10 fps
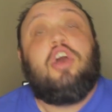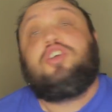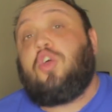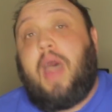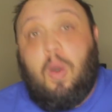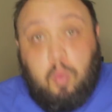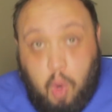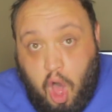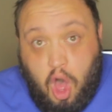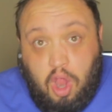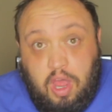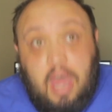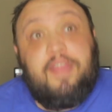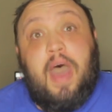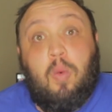So that wall
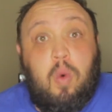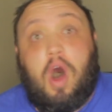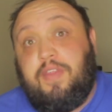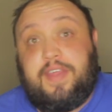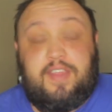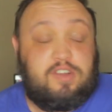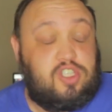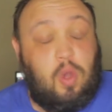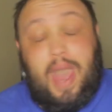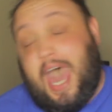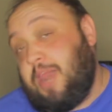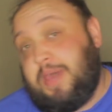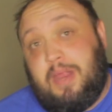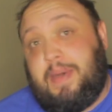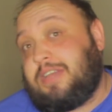that they're so
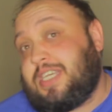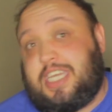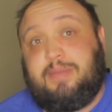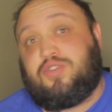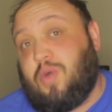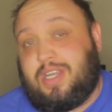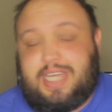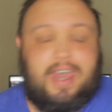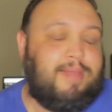adamant about to keep drugs out,